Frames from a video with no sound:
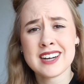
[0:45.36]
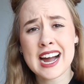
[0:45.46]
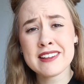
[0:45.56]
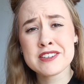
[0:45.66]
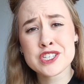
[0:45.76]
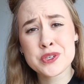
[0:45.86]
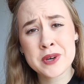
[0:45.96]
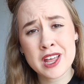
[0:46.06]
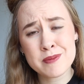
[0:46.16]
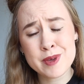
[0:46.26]
I listen
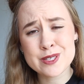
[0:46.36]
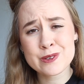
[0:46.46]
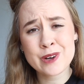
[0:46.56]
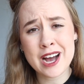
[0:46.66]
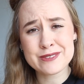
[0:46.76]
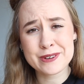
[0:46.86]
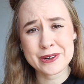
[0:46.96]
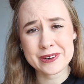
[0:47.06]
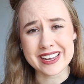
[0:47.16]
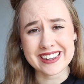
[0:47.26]
to another musical cast
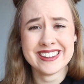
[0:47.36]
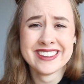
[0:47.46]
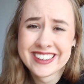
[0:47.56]
recording.